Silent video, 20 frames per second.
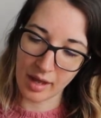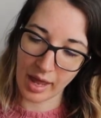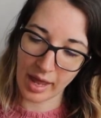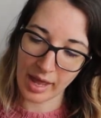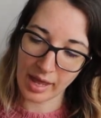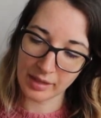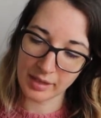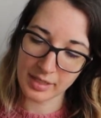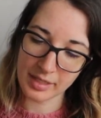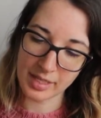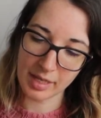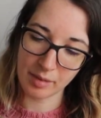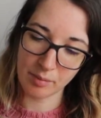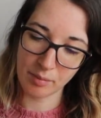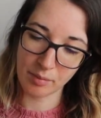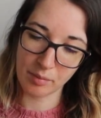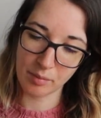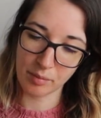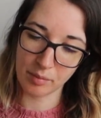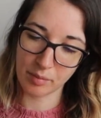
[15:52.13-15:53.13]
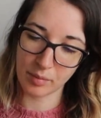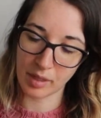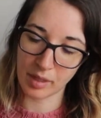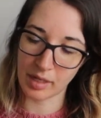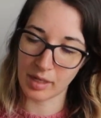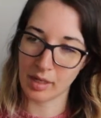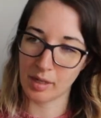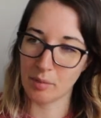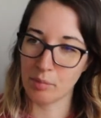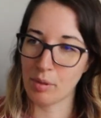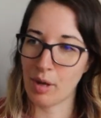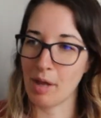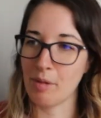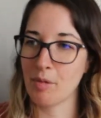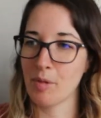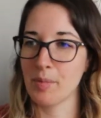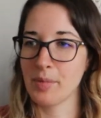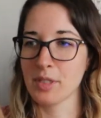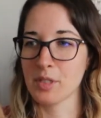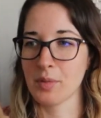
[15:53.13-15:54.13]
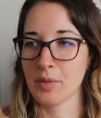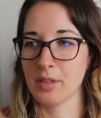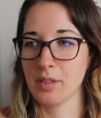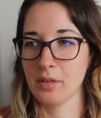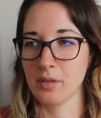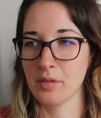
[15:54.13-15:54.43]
I had the same problem as with the